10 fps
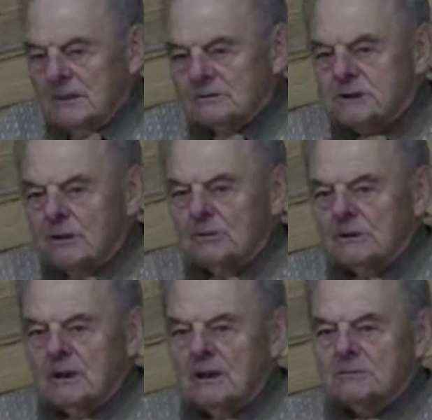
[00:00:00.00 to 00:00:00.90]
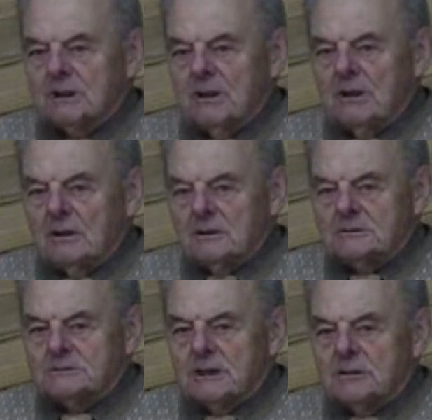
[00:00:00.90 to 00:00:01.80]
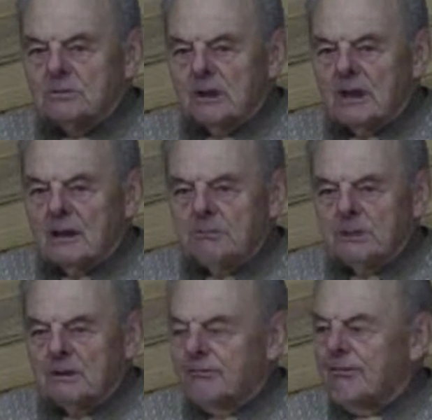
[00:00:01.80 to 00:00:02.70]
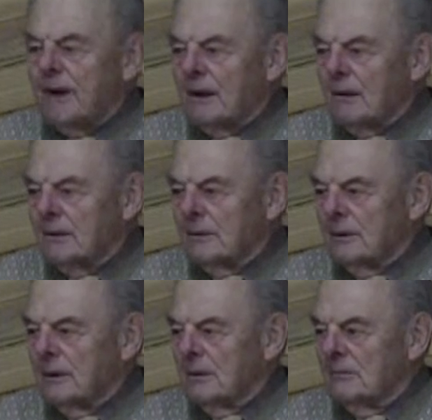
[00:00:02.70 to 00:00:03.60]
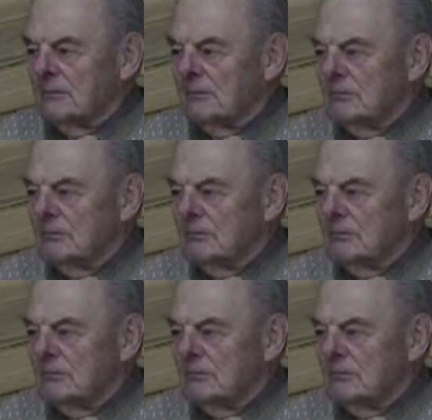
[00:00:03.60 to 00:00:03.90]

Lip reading: and someone comes along and says, "We got to build a fire under him,"